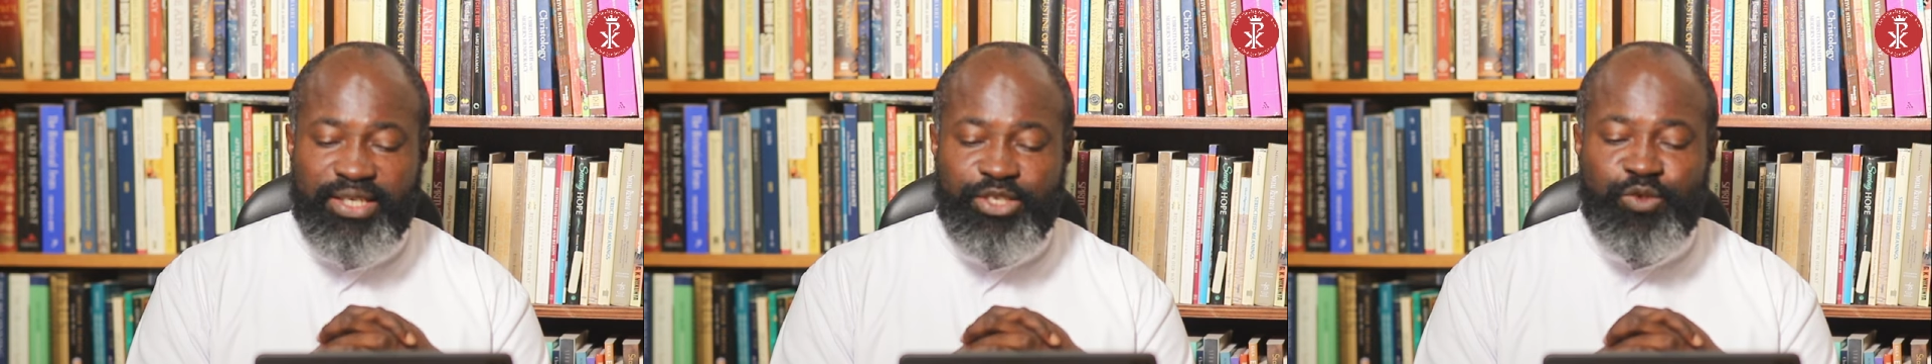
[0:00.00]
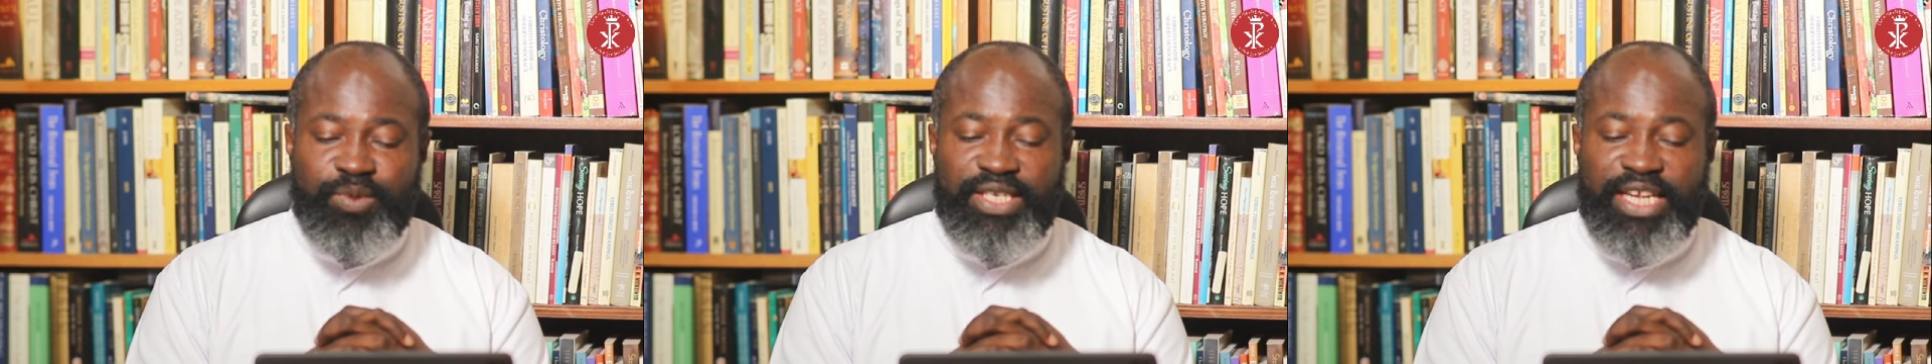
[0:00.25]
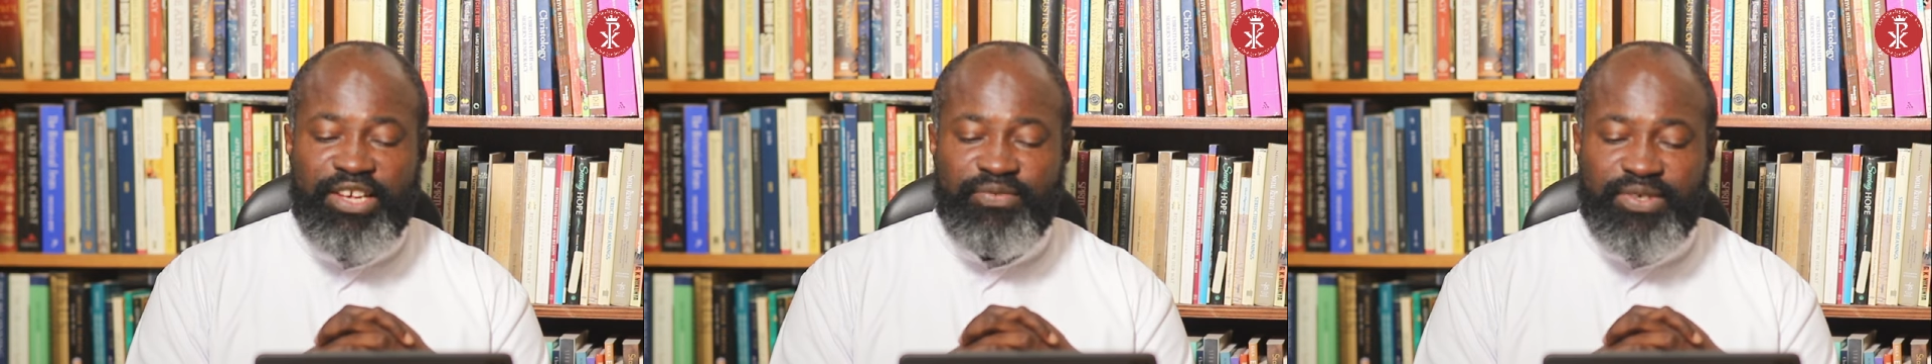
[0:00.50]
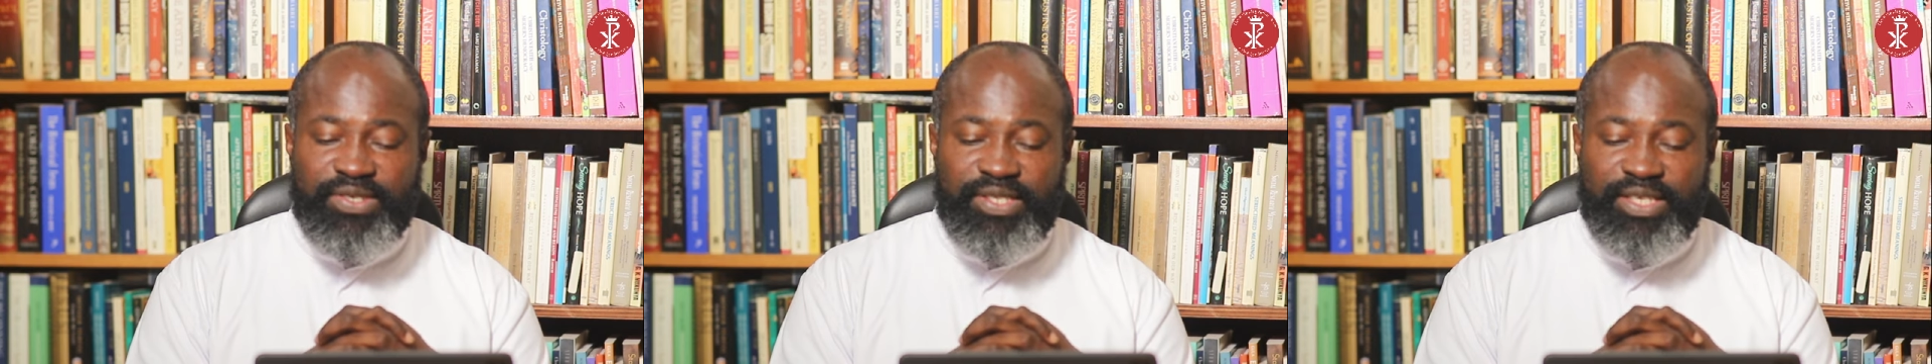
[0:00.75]
to be
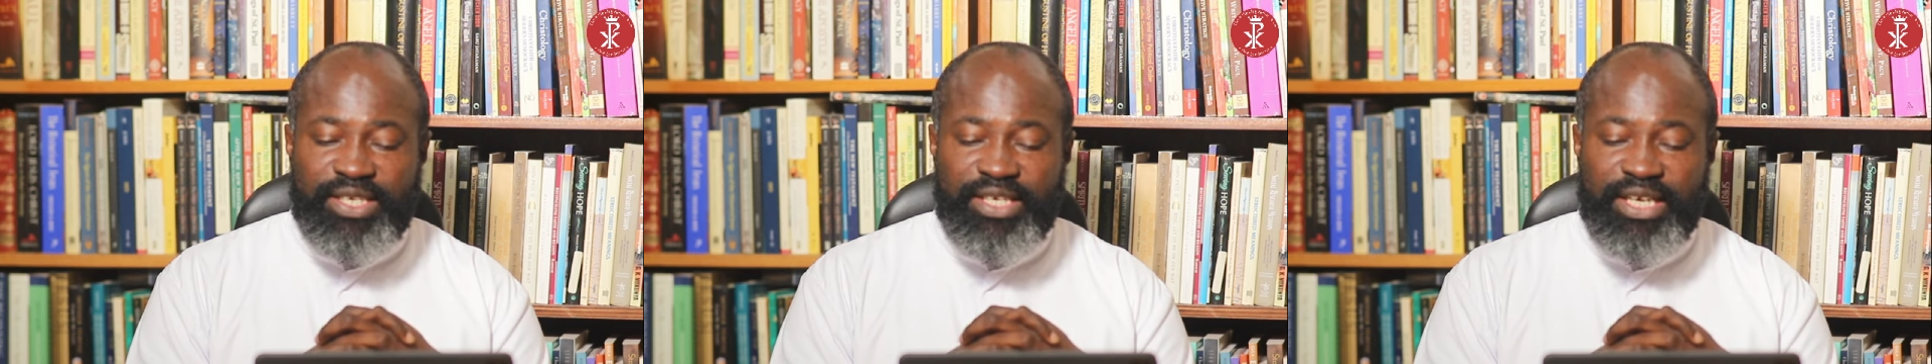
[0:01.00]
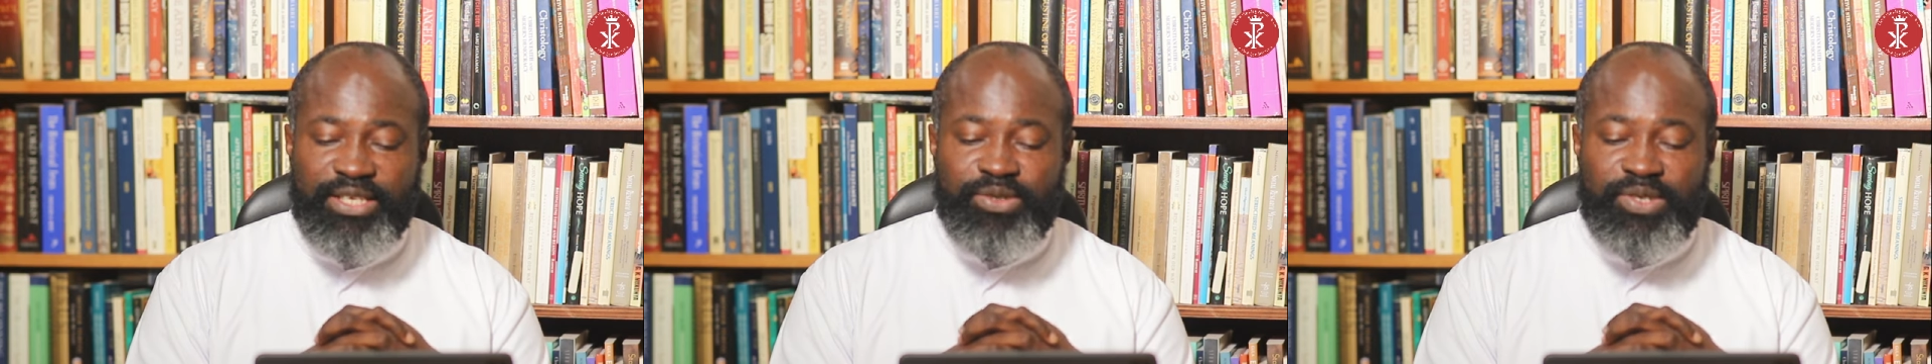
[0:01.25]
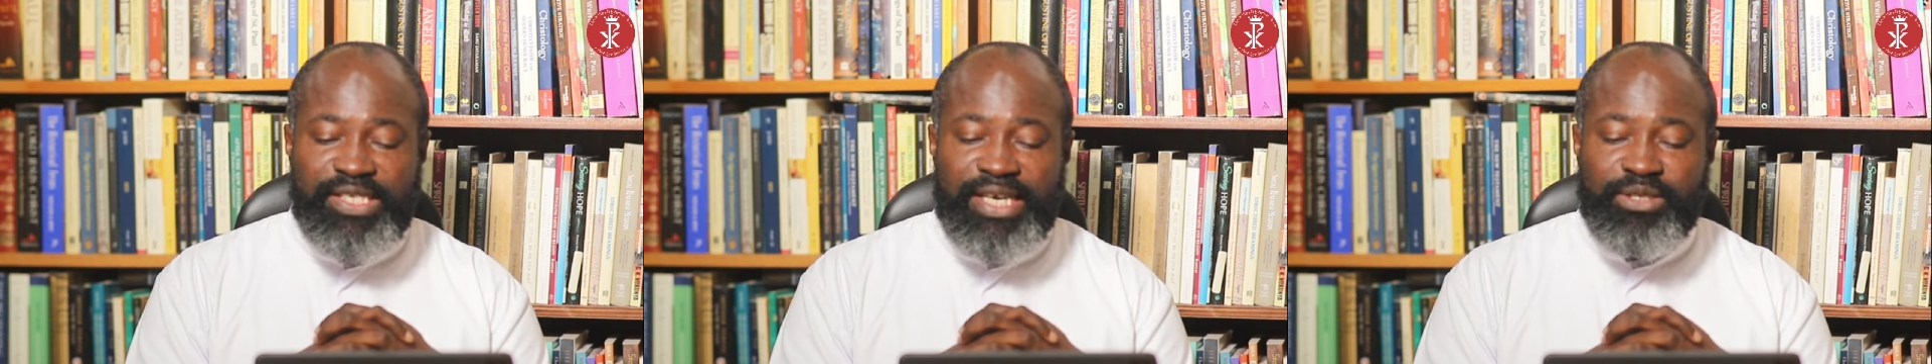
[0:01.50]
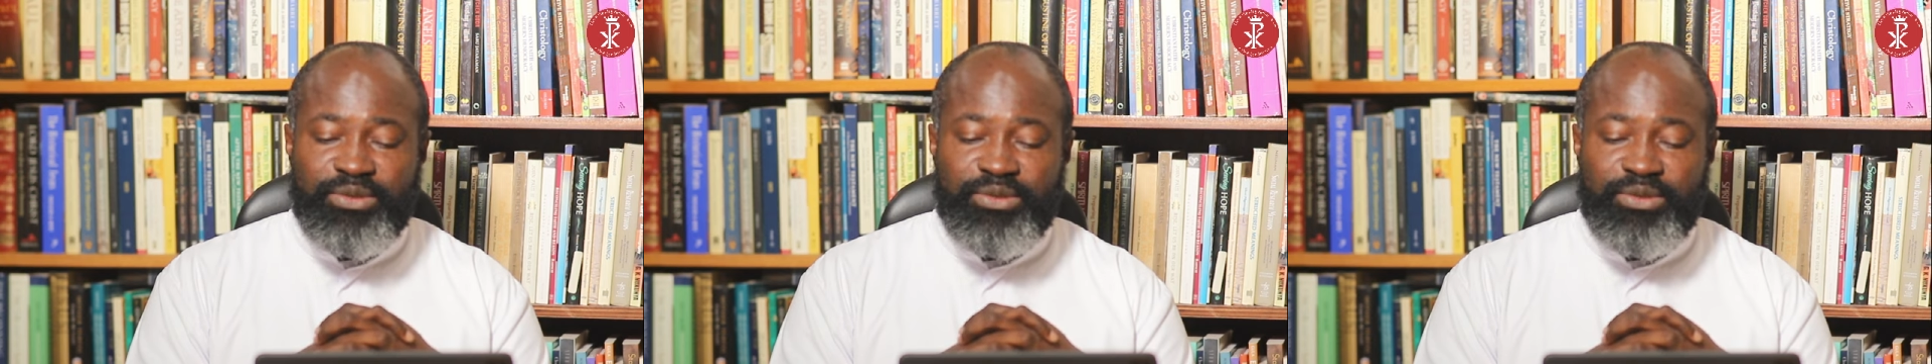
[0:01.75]
nervous, and to desire